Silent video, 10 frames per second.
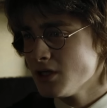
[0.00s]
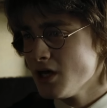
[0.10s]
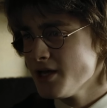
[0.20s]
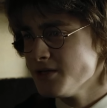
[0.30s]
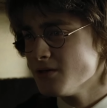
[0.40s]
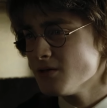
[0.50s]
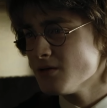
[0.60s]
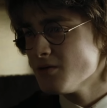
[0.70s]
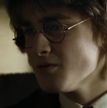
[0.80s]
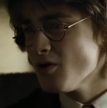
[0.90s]
Hey,
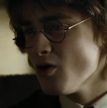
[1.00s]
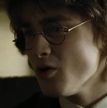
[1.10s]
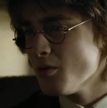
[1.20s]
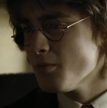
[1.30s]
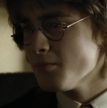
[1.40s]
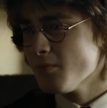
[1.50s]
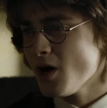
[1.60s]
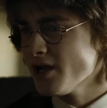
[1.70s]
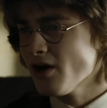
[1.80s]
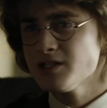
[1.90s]

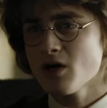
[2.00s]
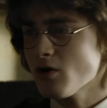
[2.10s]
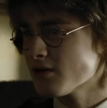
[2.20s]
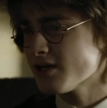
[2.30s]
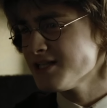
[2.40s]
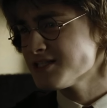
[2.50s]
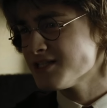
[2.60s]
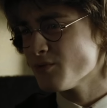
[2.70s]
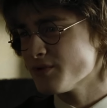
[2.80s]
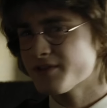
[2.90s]
my eyes aren't
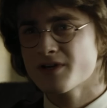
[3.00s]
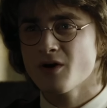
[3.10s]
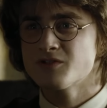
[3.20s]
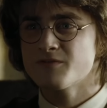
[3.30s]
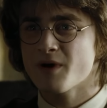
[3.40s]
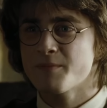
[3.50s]
glistening with the ghost of my